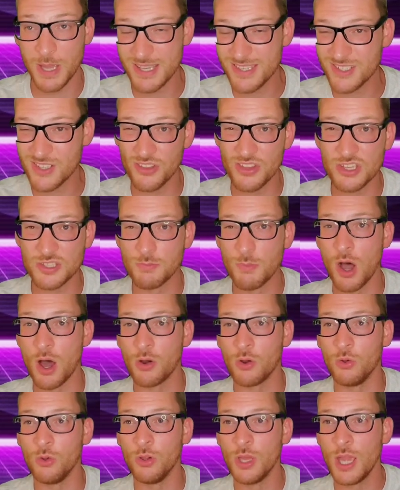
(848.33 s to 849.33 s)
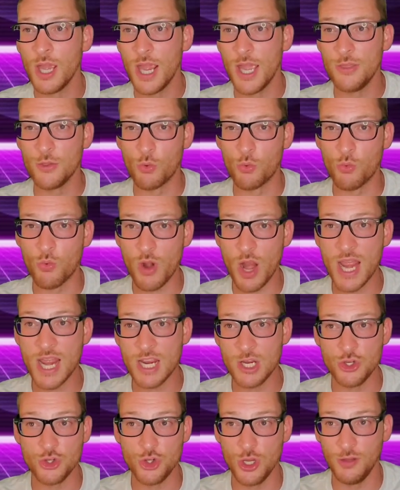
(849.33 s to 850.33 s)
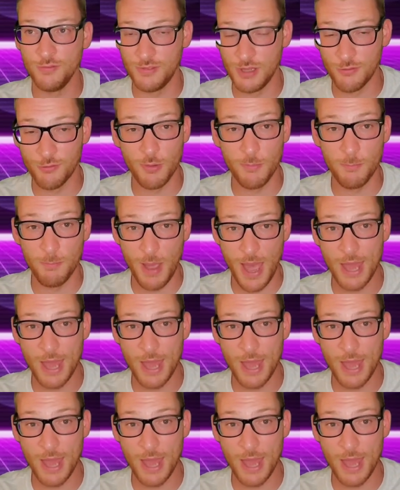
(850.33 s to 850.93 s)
Based on this model and the range of different